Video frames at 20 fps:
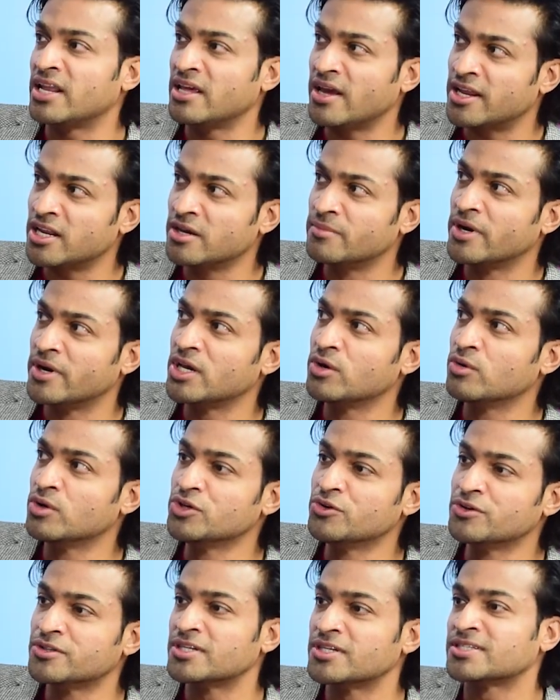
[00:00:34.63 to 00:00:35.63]
Anybody who
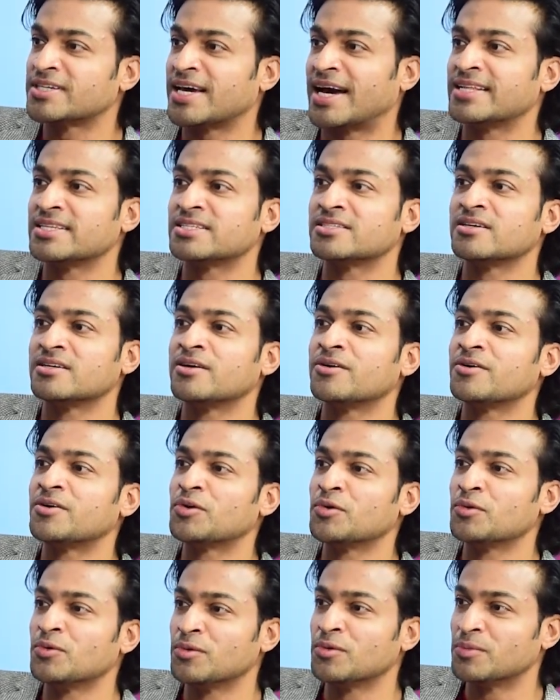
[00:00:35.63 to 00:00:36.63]
uses cancer
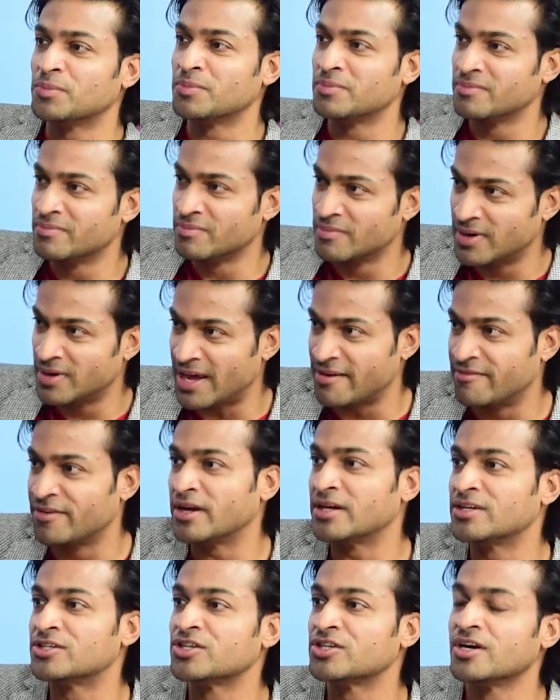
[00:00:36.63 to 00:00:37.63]
to
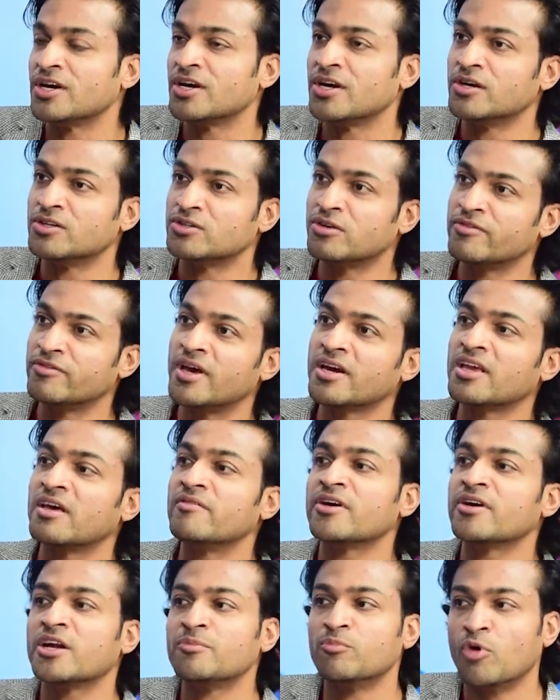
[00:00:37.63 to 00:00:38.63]
leverage, so we are
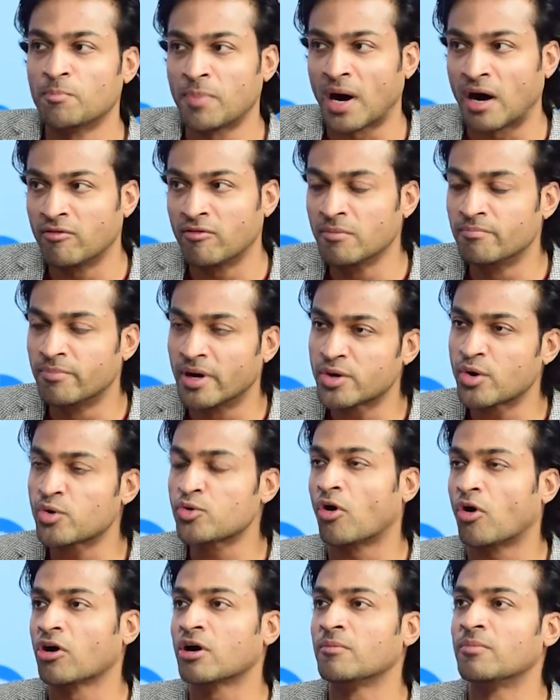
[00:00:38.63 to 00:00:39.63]
giving it more power. But to
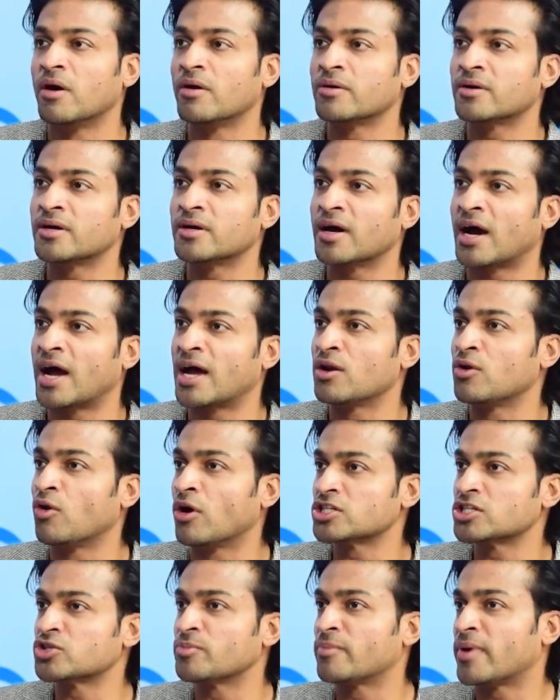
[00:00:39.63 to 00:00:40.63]
talk about it, I
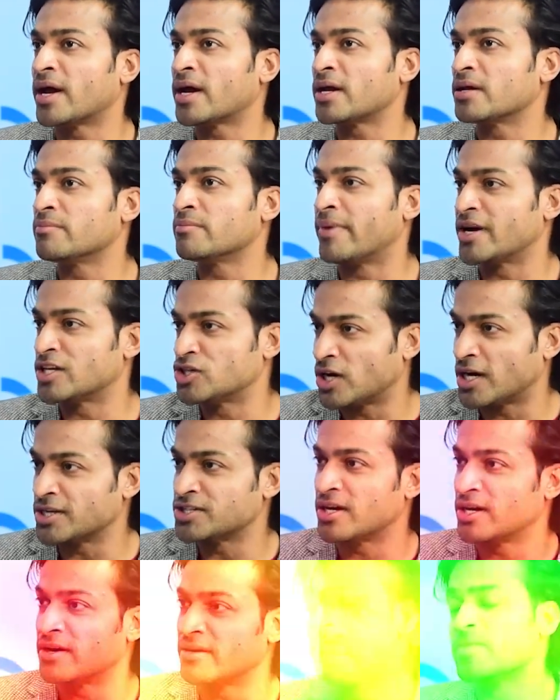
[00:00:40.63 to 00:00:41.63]
lost my cha-cha.
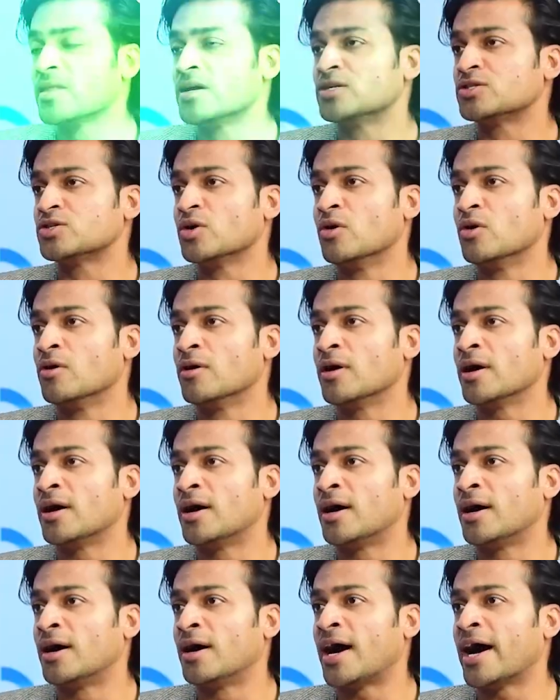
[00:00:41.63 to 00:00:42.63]
So
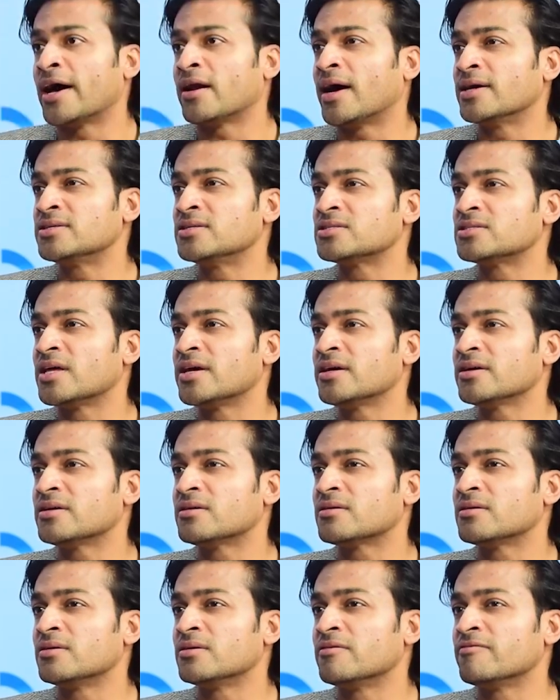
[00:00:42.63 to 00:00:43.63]
I just think
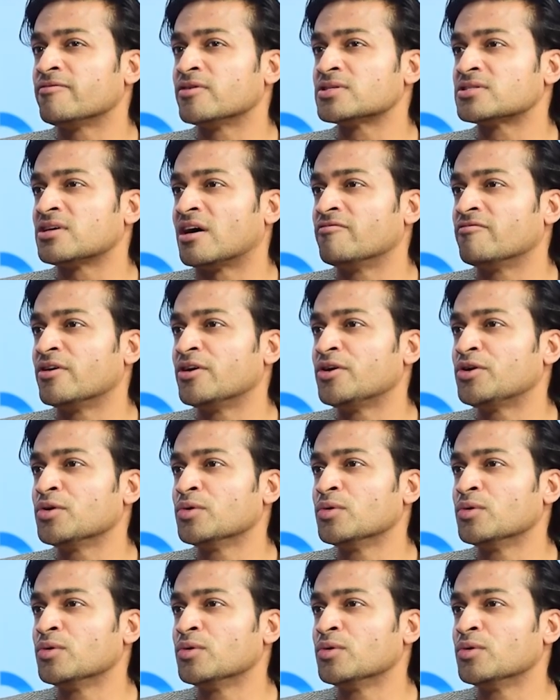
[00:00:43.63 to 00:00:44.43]
for someone to